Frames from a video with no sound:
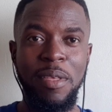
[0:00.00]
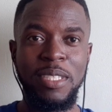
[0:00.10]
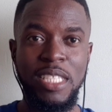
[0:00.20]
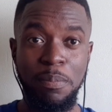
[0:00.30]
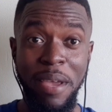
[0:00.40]

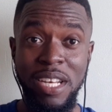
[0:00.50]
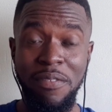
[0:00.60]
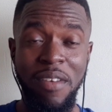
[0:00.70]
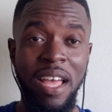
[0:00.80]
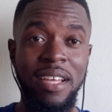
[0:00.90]
despite the
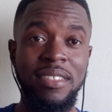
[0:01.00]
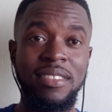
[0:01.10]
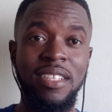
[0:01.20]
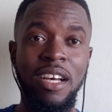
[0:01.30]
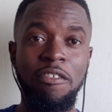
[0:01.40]
fact
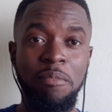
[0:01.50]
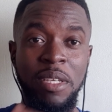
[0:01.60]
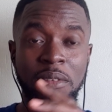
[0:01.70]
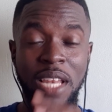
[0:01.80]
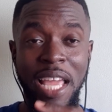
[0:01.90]
of
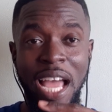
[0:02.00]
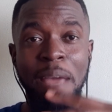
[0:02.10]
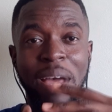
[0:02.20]
me, like, I'm